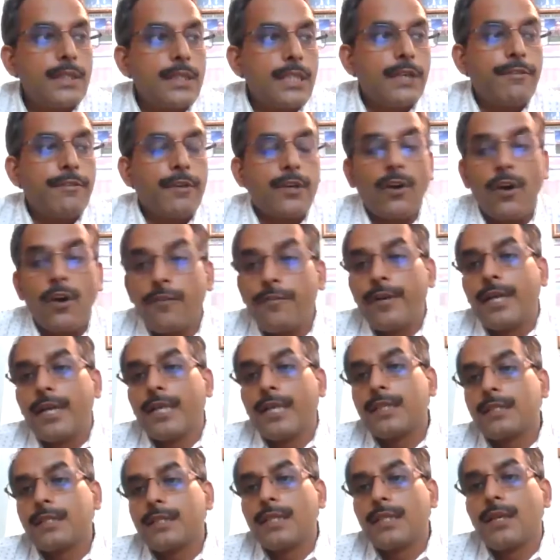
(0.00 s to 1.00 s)
They were
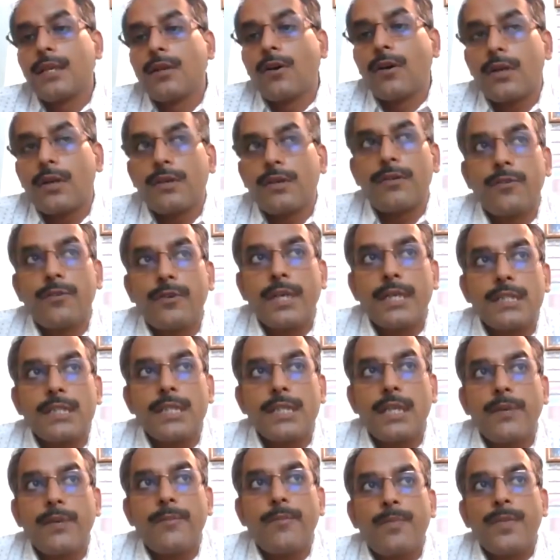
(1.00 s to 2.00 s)
confidential, or you can
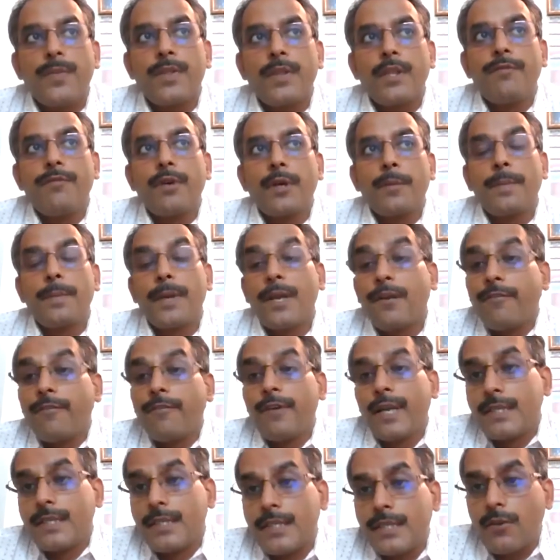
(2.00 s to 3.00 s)
say they were
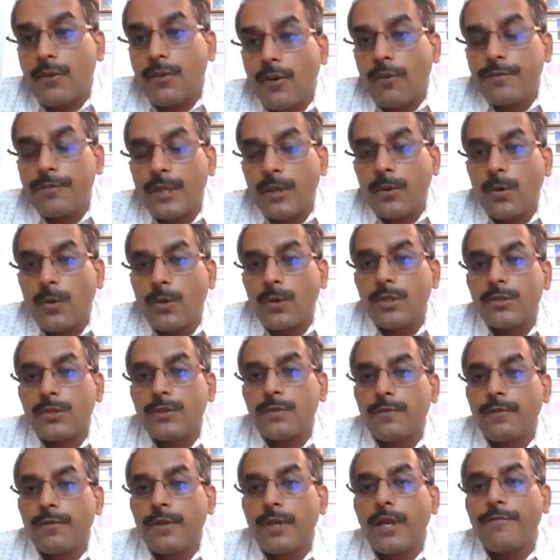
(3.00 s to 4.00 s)
privileged. Of the courts
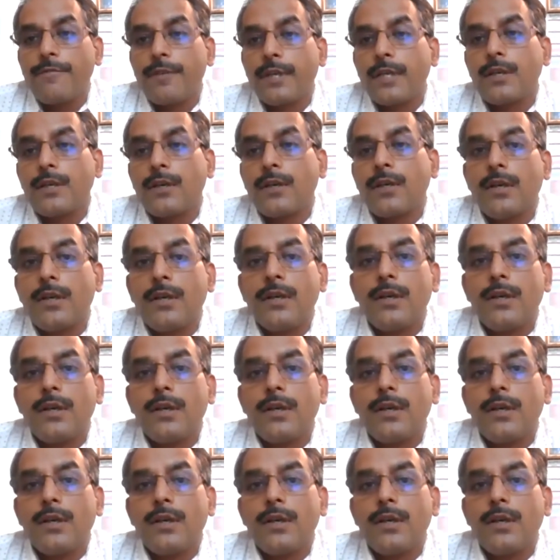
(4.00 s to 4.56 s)
were having